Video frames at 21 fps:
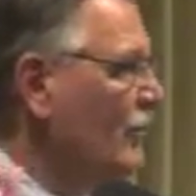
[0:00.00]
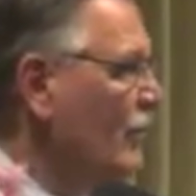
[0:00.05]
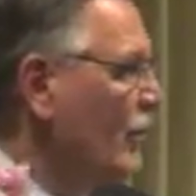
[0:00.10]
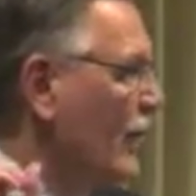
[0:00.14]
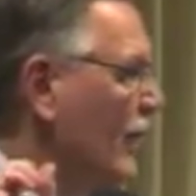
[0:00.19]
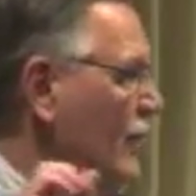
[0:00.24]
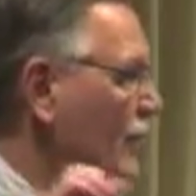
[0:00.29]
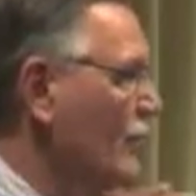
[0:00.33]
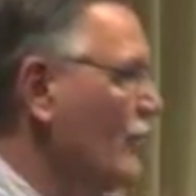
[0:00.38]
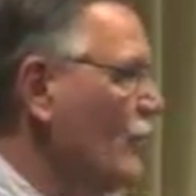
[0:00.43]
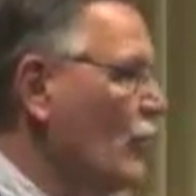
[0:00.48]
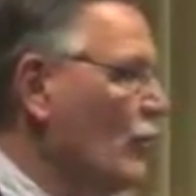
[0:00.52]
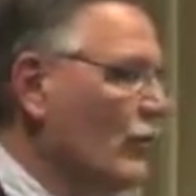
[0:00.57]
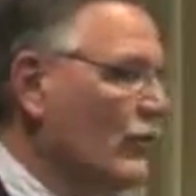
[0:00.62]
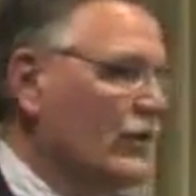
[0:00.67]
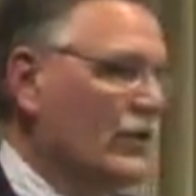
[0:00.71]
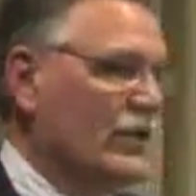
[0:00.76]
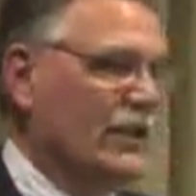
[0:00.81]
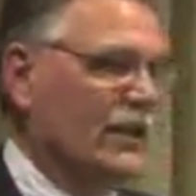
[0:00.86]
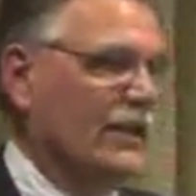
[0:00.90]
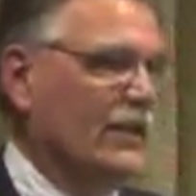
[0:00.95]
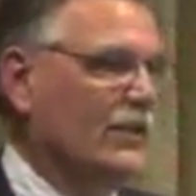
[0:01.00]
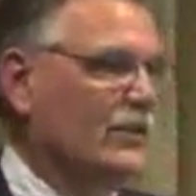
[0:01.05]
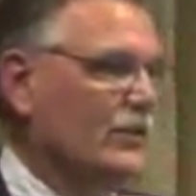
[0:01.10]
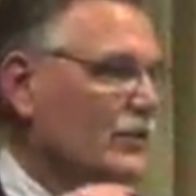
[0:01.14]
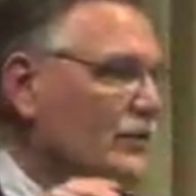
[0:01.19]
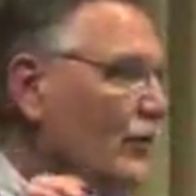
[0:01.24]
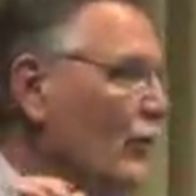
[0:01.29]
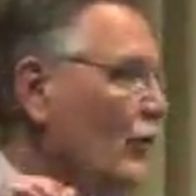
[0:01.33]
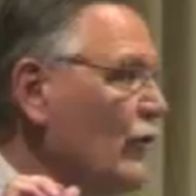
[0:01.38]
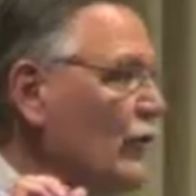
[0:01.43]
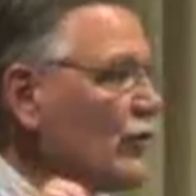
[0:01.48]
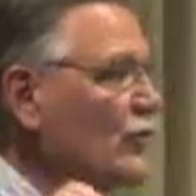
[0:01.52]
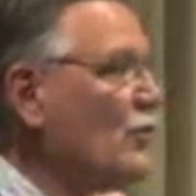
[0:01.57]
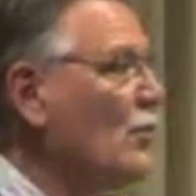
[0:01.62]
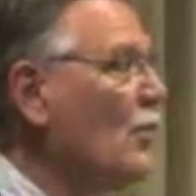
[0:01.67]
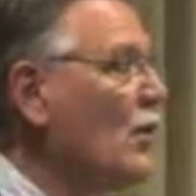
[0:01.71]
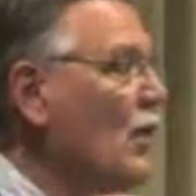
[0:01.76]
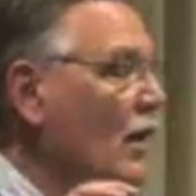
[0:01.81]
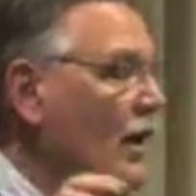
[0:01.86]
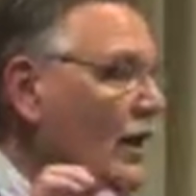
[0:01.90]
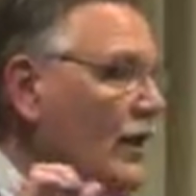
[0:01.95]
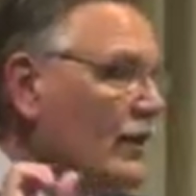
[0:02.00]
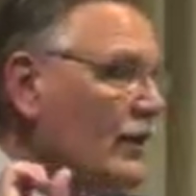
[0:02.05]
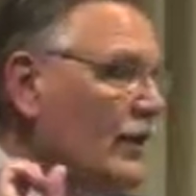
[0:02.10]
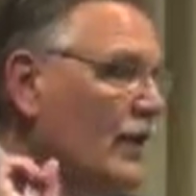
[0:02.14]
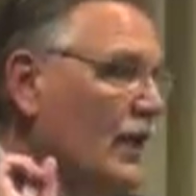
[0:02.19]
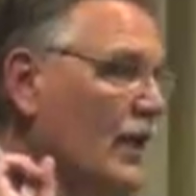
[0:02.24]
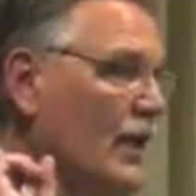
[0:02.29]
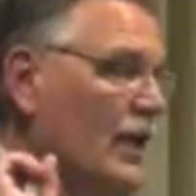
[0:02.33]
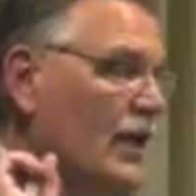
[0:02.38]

play it forward tee as far as you want,